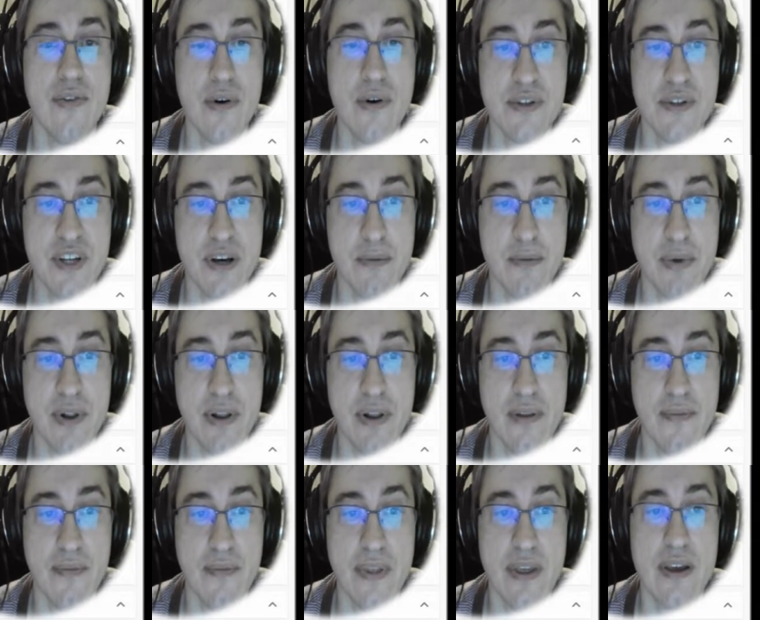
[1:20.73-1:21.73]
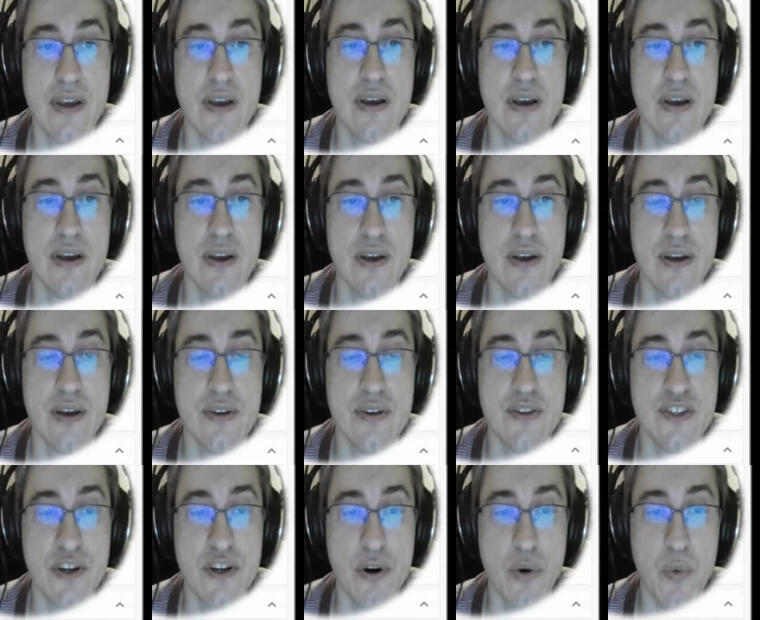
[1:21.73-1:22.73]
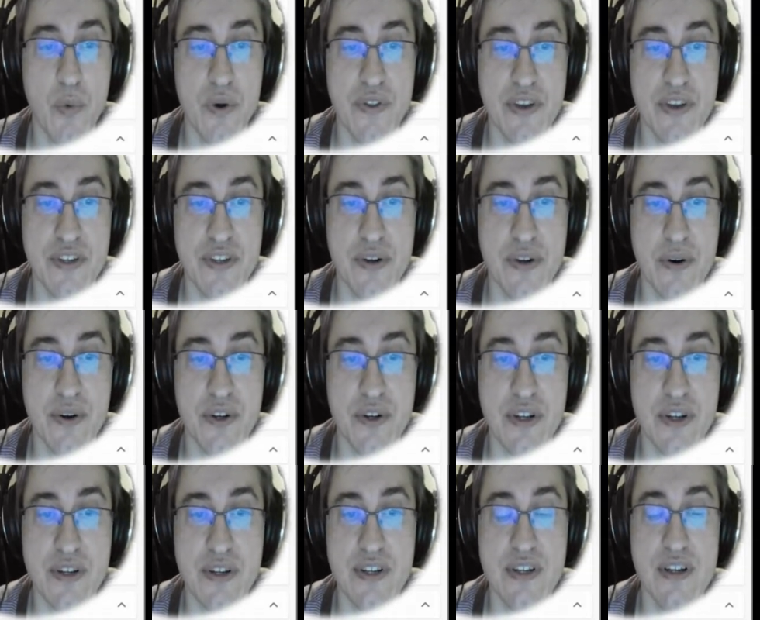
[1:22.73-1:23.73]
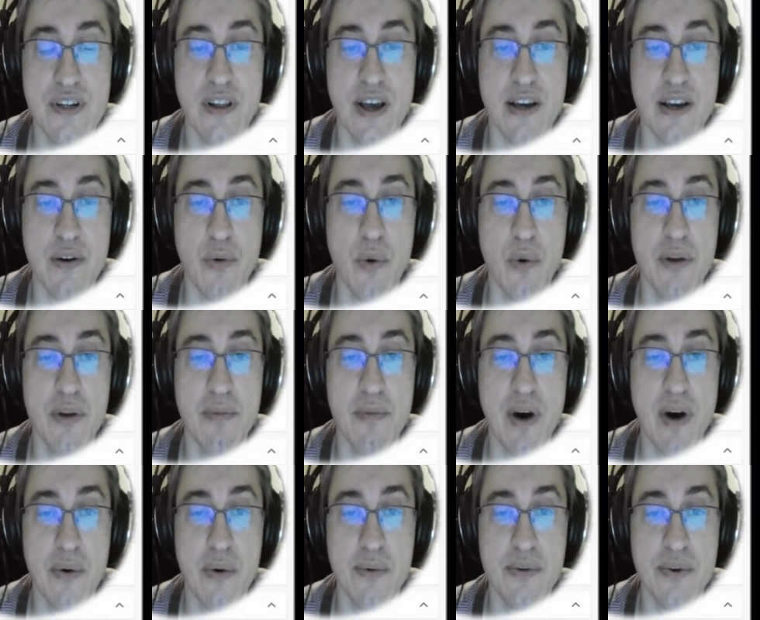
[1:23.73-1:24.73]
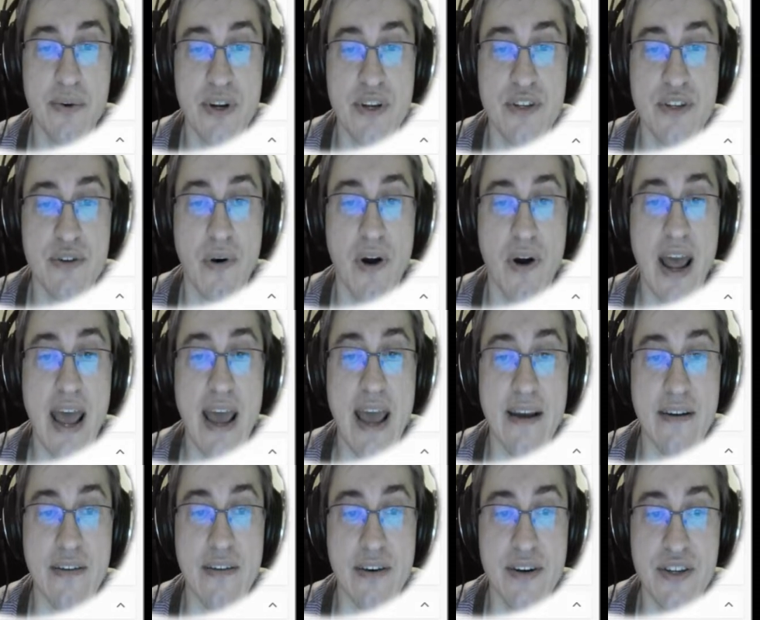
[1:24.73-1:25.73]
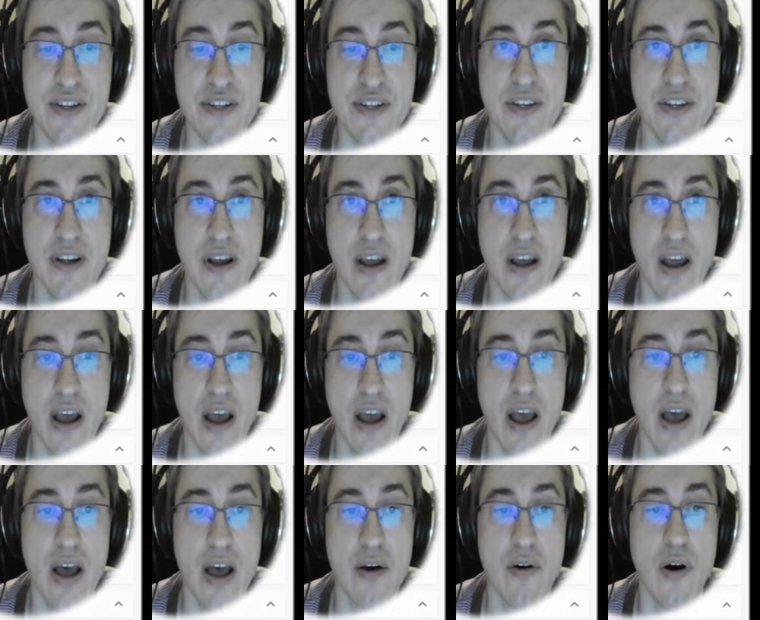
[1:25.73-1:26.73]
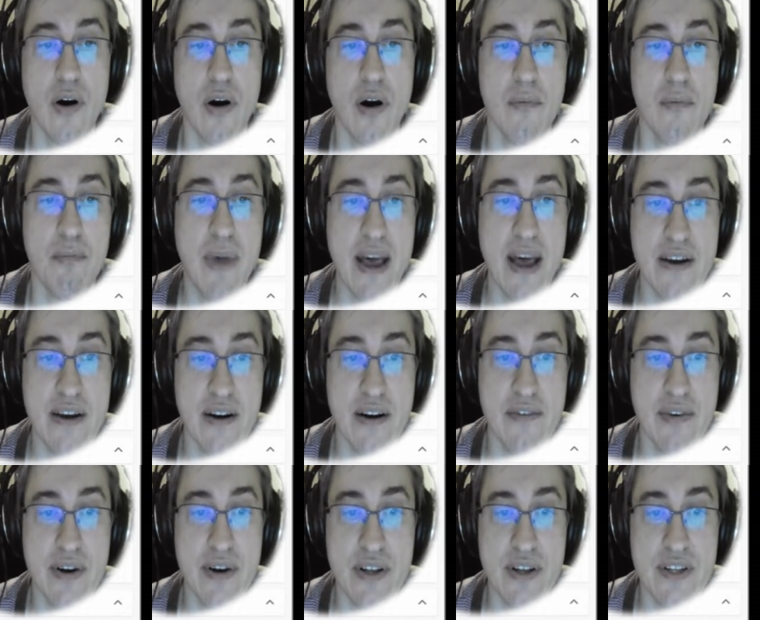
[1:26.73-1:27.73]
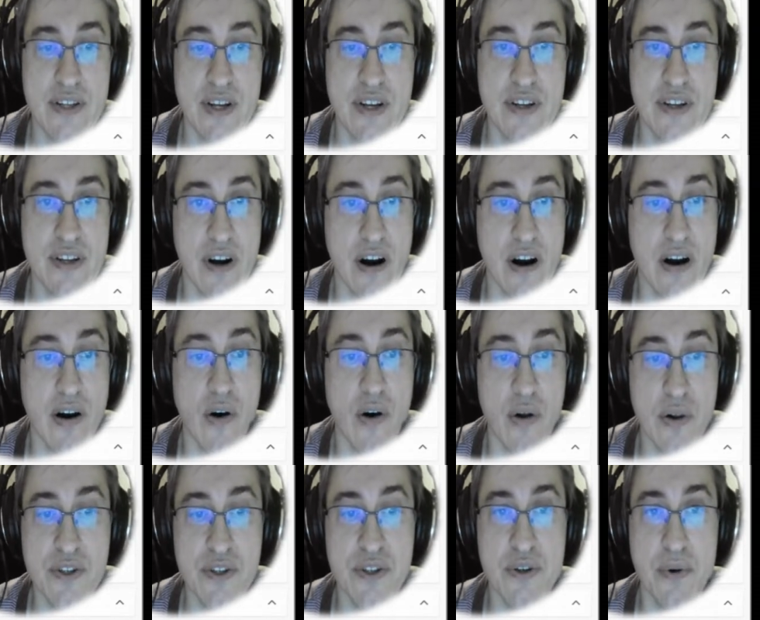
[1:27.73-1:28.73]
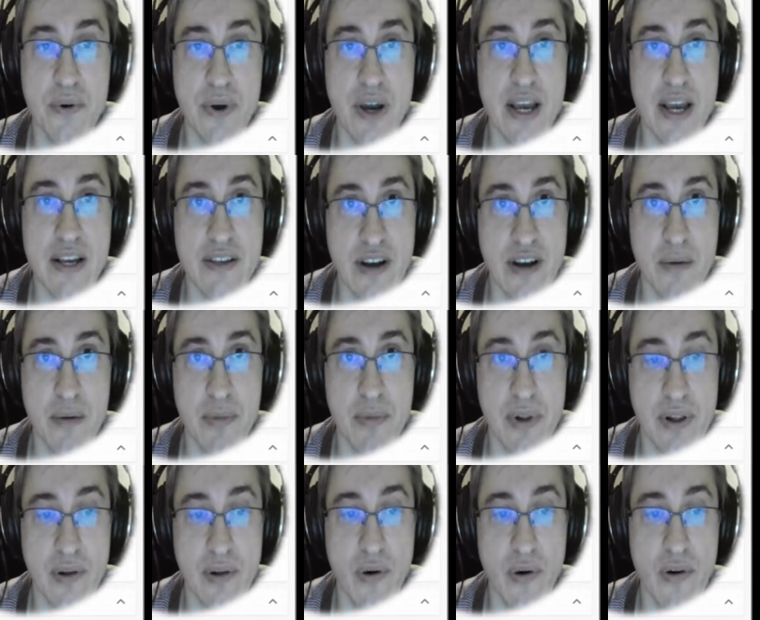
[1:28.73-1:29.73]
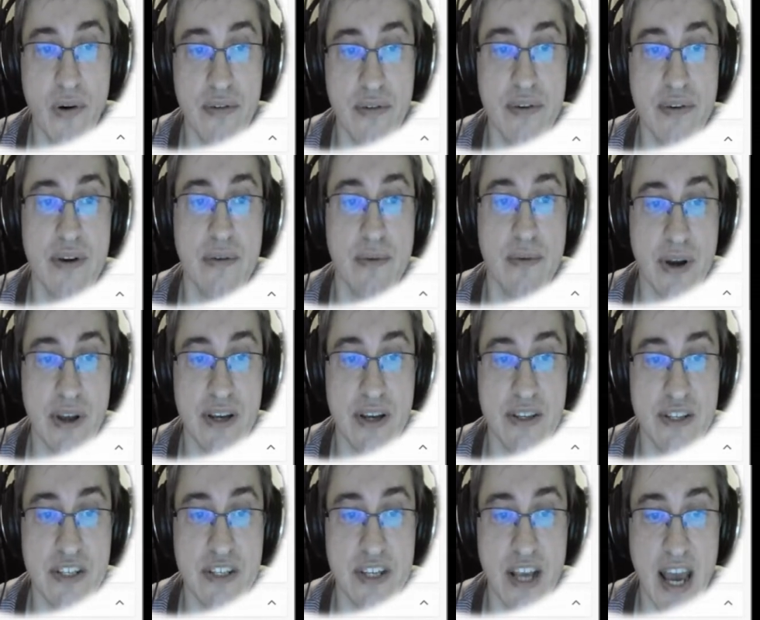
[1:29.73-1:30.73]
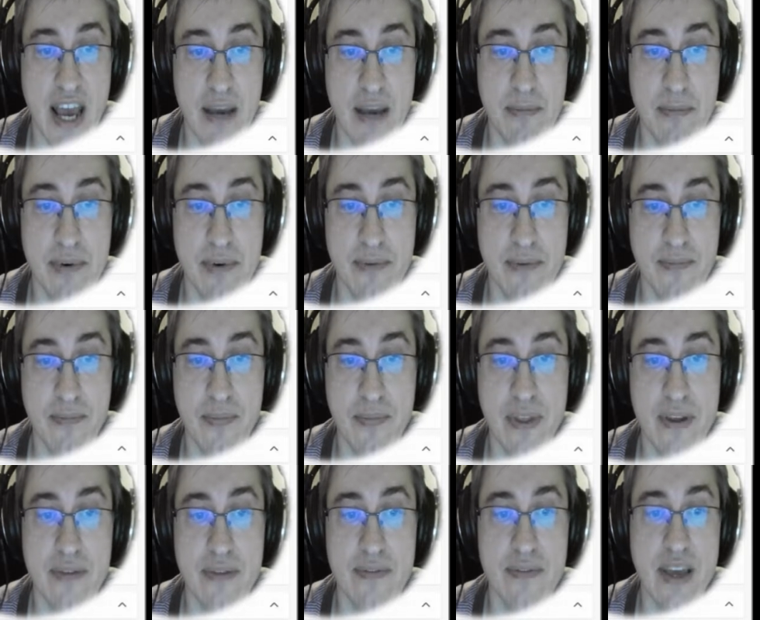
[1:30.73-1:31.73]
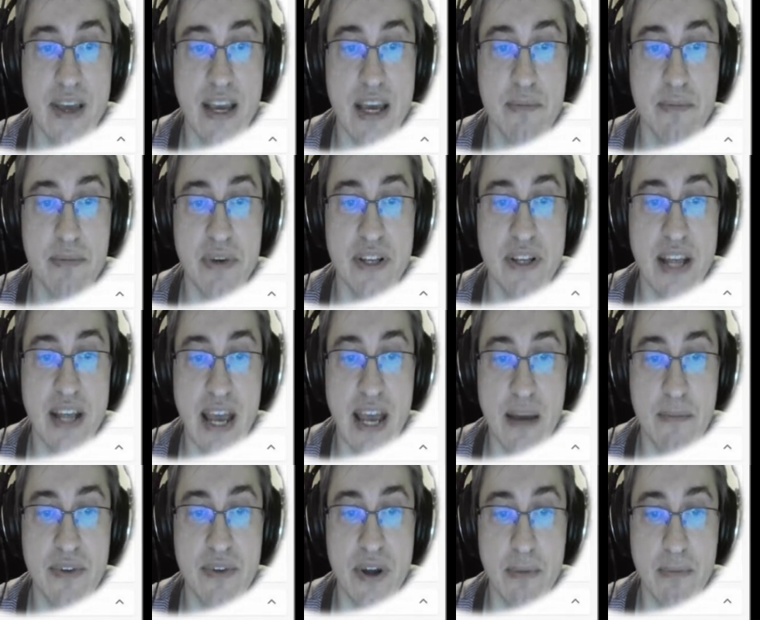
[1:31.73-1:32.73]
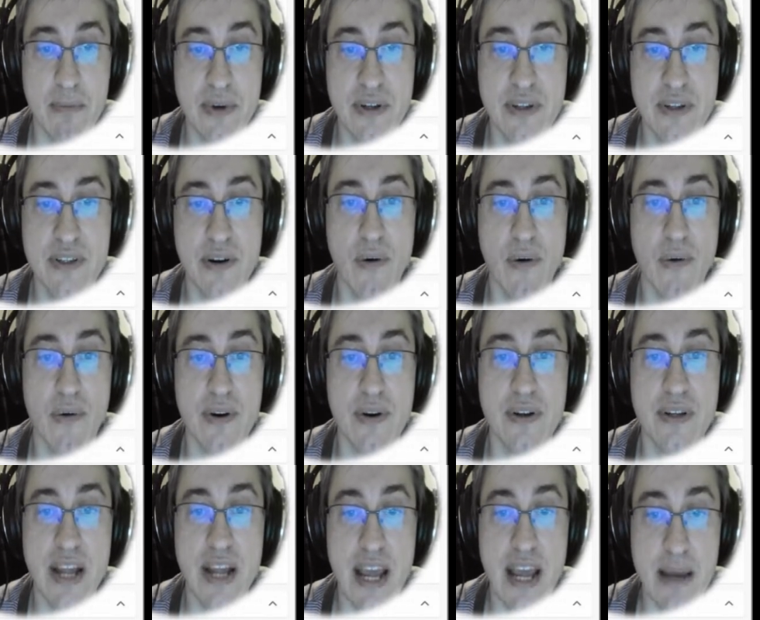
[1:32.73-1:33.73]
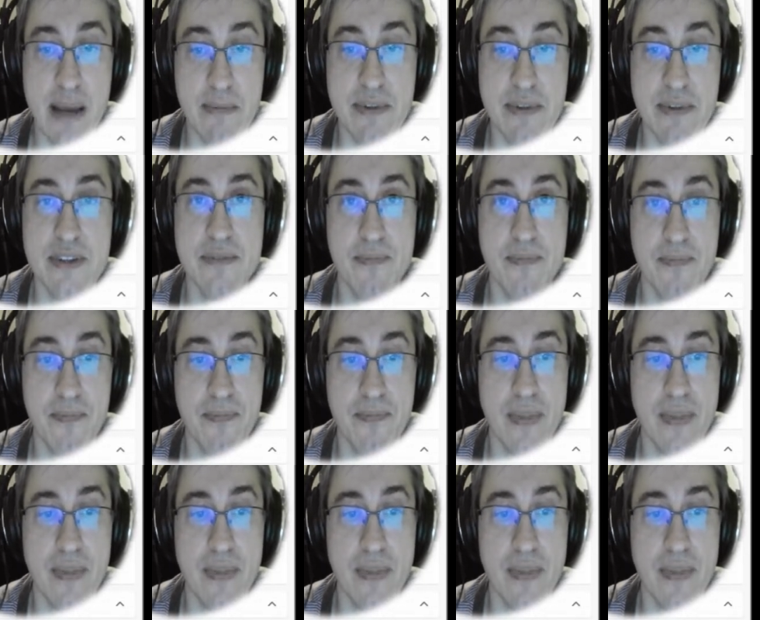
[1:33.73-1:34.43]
For example, zero-width assertions like word boundaries or anchors. Back references are also example of regex escape. They can be numbered or named.